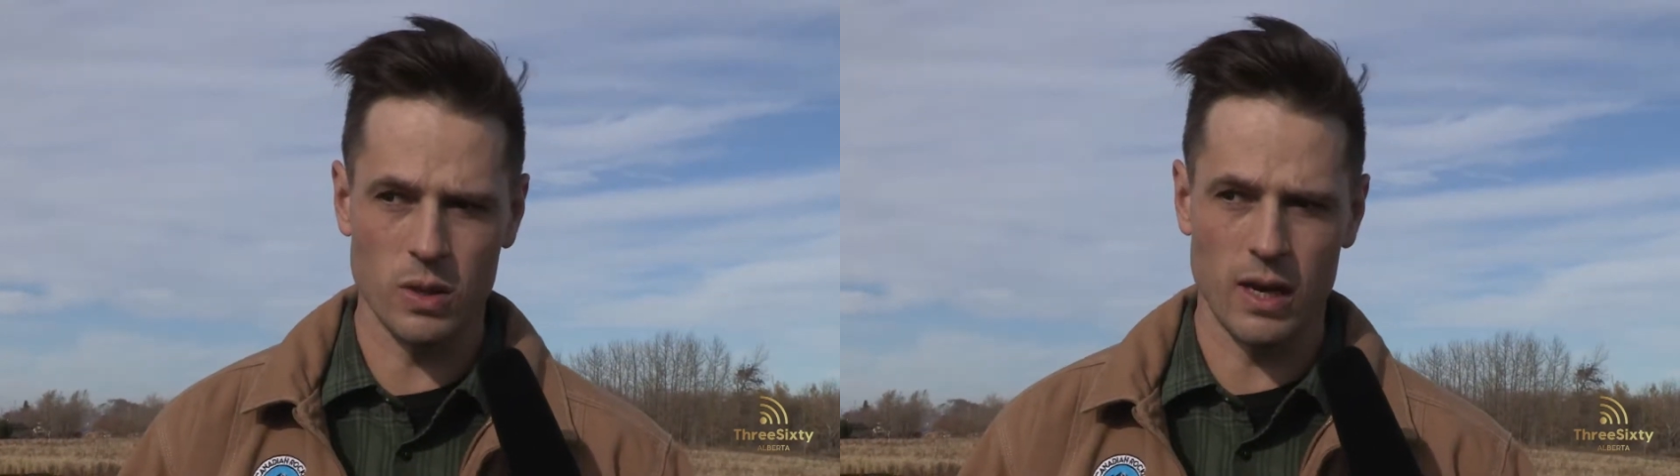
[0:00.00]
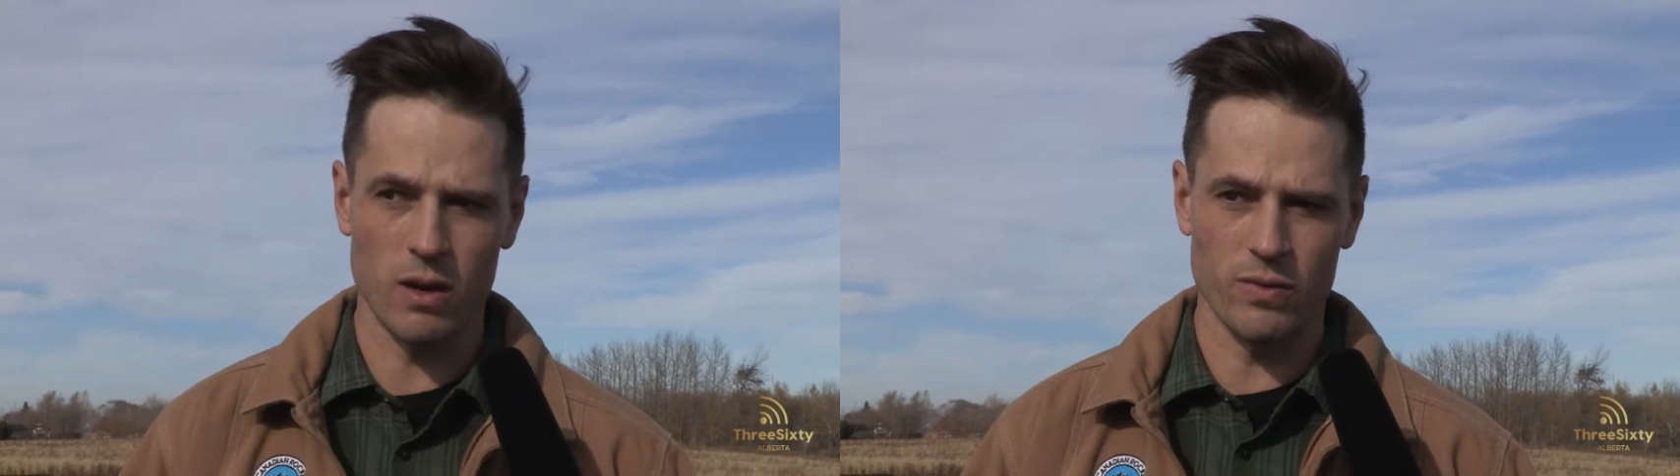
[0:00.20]

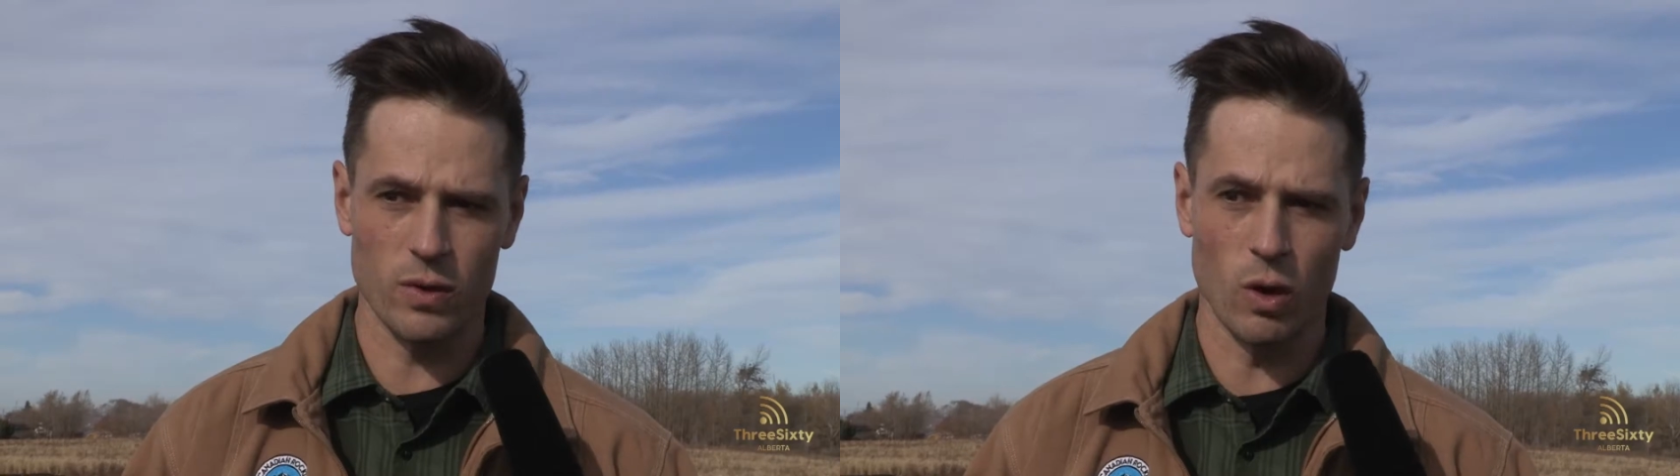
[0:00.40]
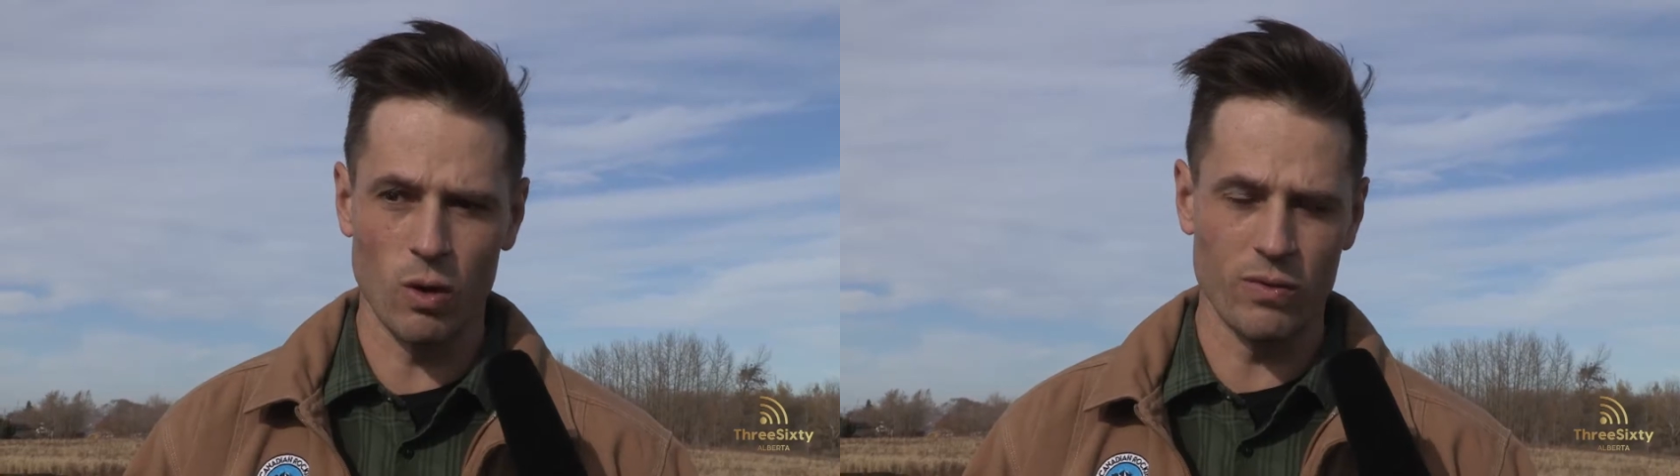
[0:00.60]
allow
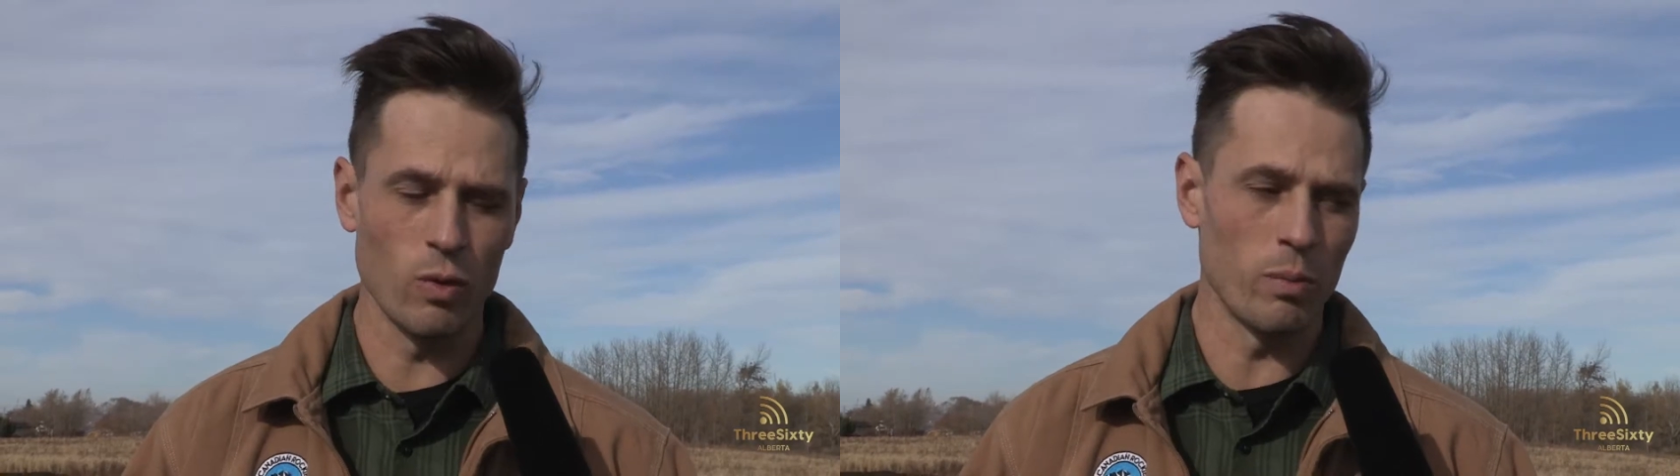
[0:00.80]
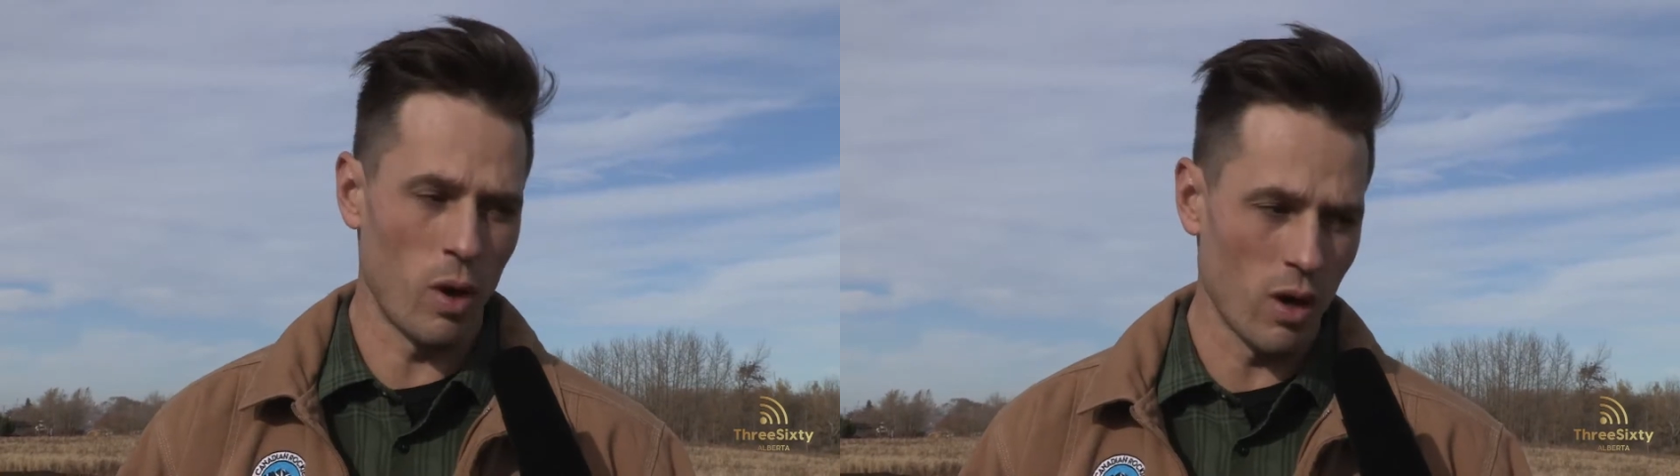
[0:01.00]
for all
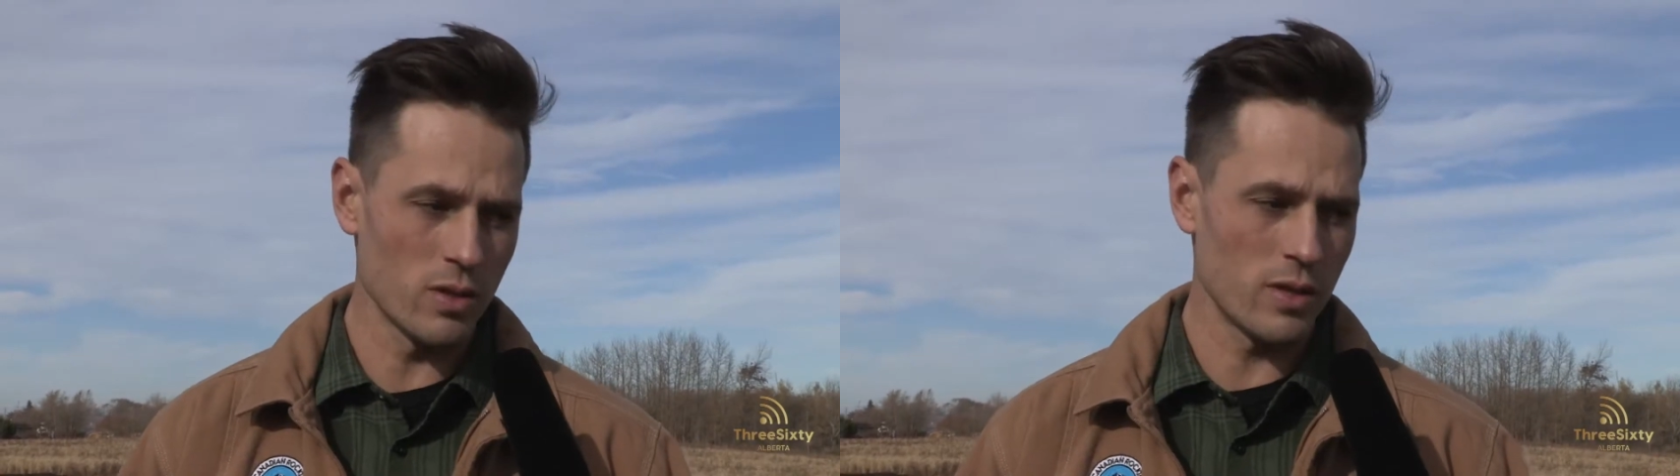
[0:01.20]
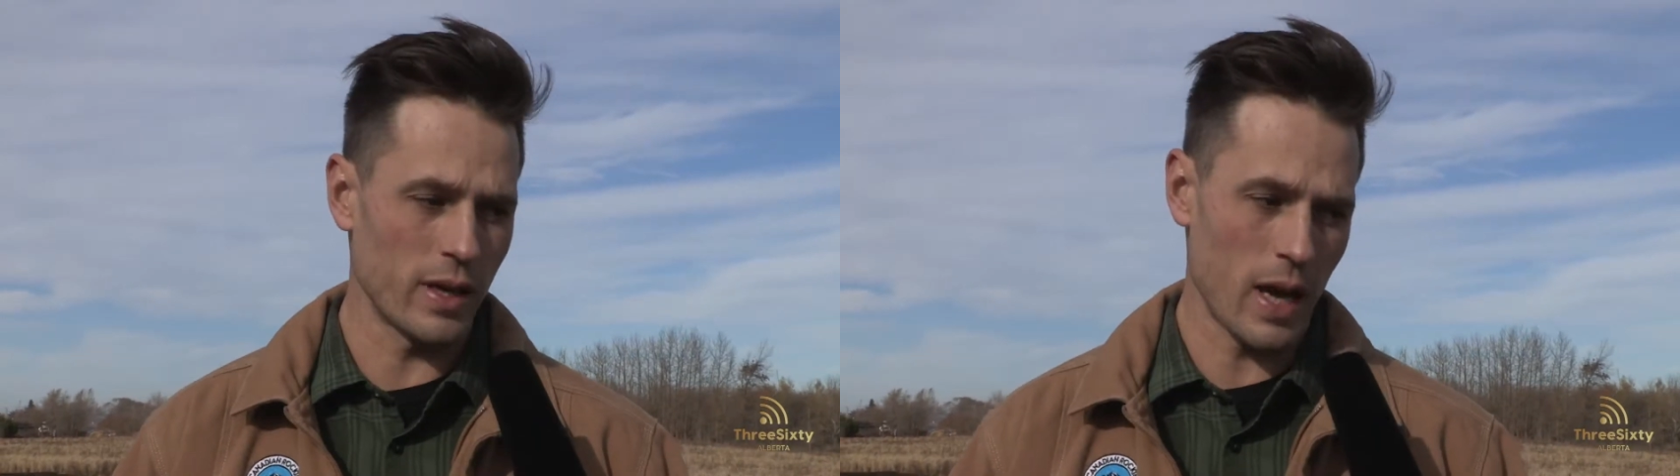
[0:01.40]
4
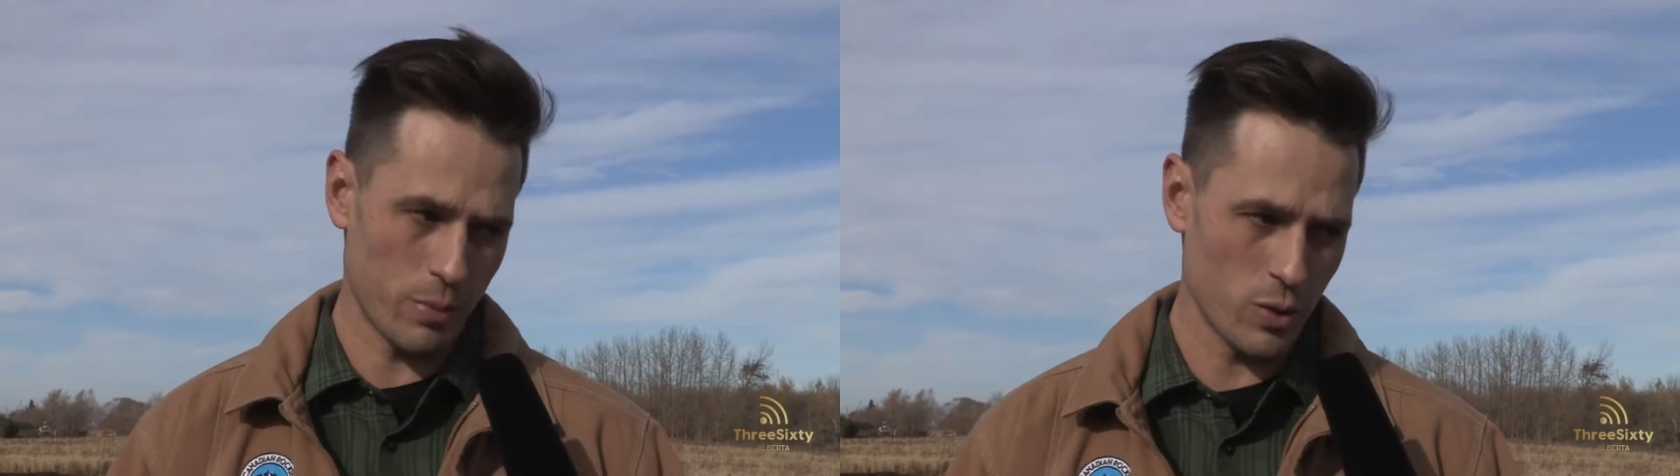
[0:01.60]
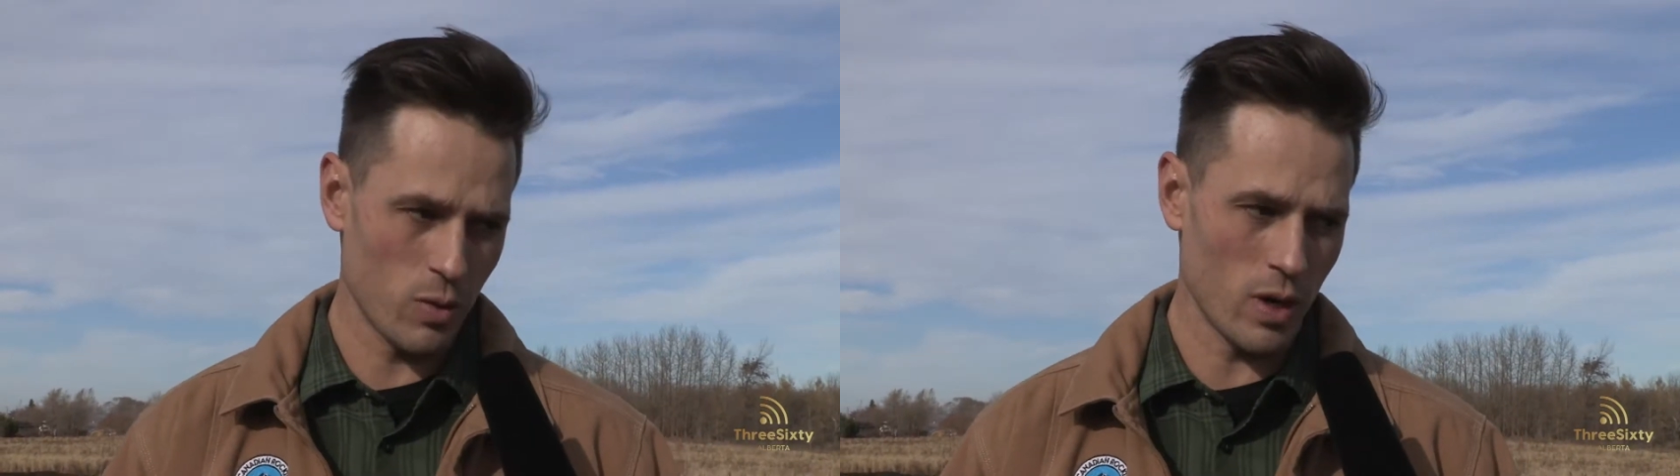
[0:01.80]
ponds to
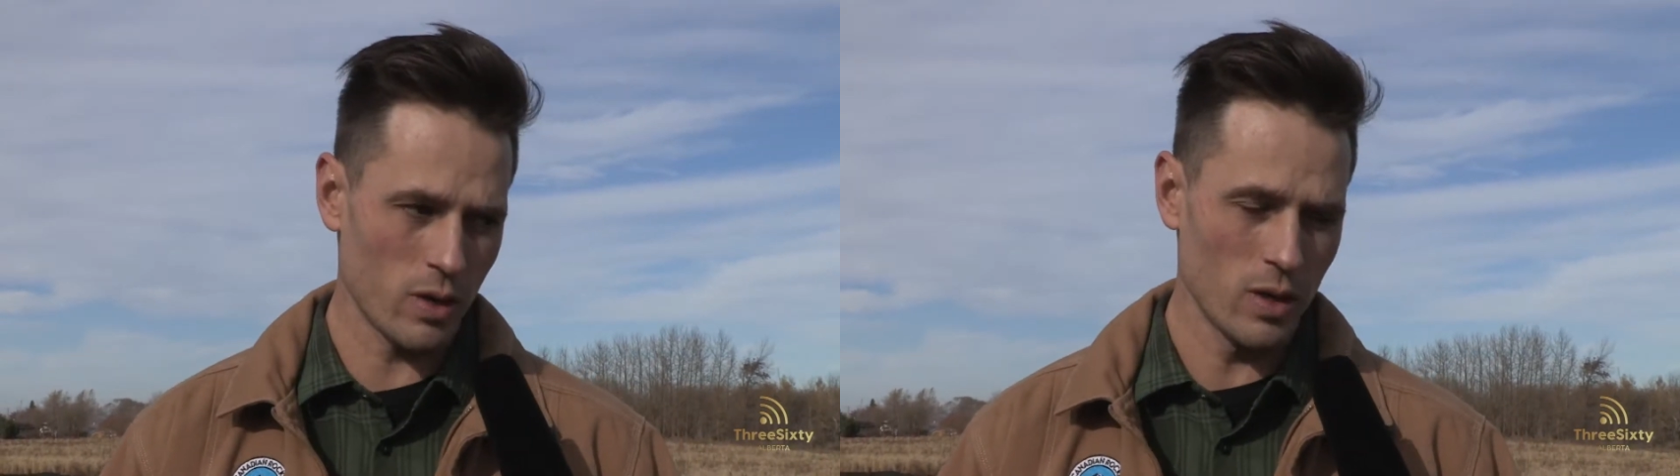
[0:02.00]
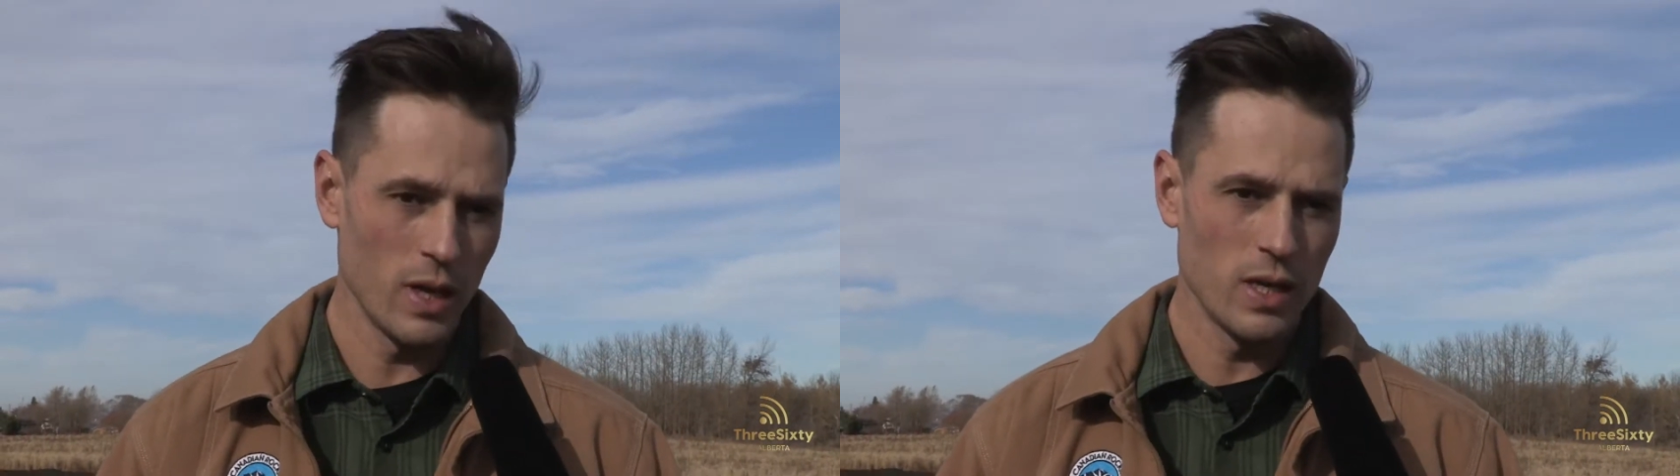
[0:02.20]
capture
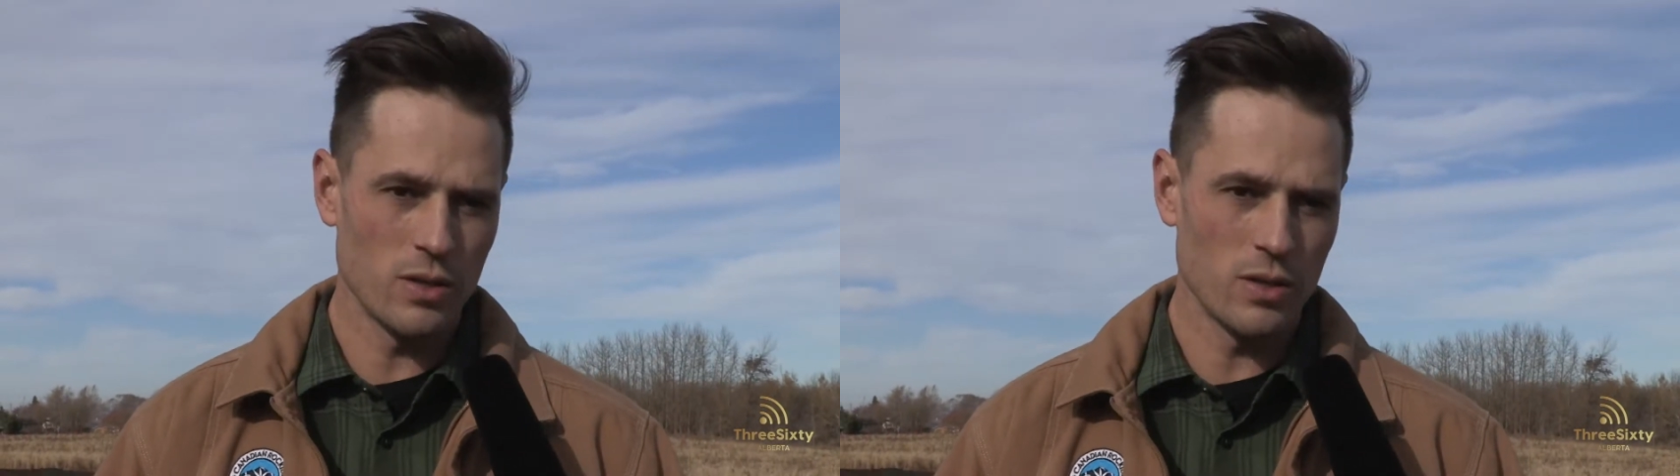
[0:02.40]
water.